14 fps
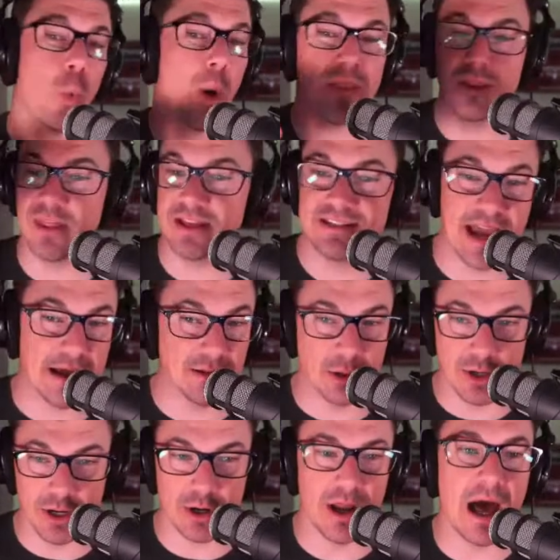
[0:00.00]
Whether they
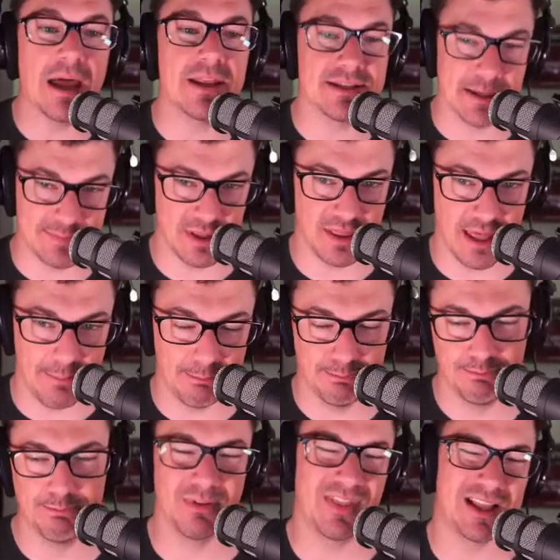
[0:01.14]
download it or not is up to them.
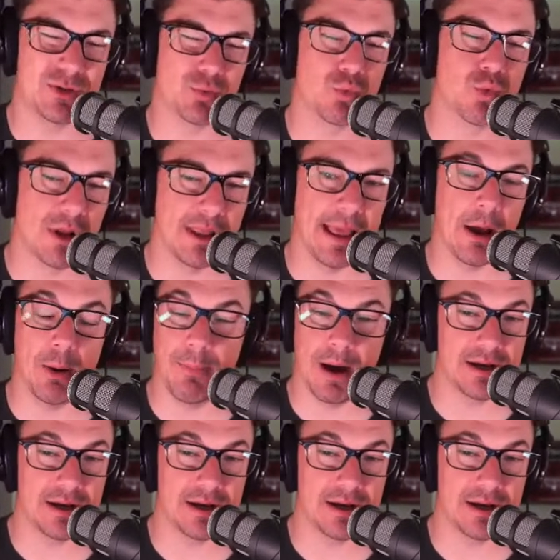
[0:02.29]
But that's really how a